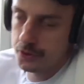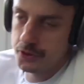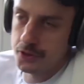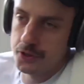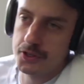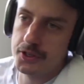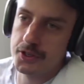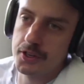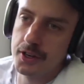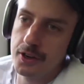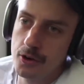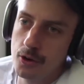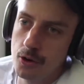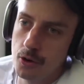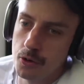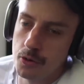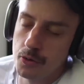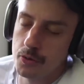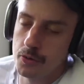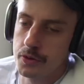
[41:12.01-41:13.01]

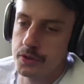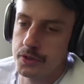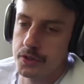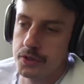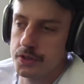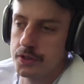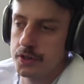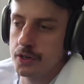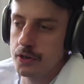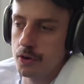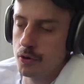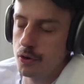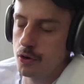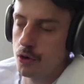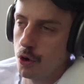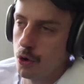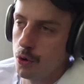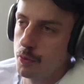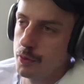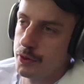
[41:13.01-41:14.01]
single
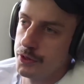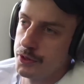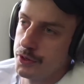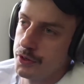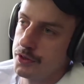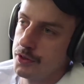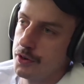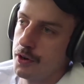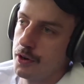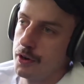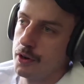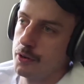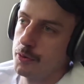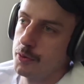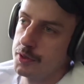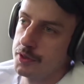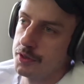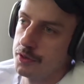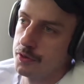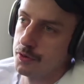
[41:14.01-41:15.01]
girl music song I
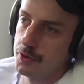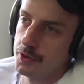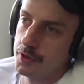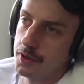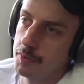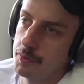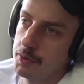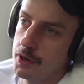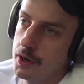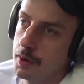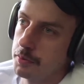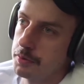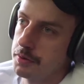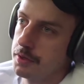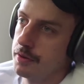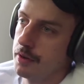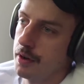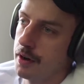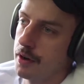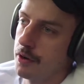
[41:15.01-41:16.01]
listen to
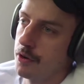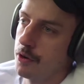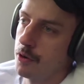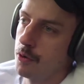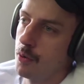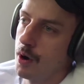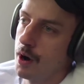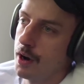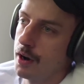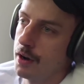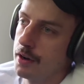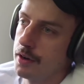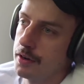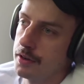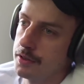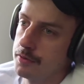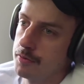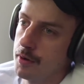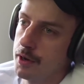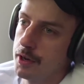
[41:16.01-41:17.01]
sometimes. I don't know why. I
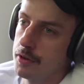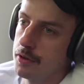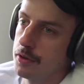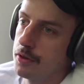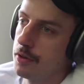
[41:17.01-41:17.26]
just like it.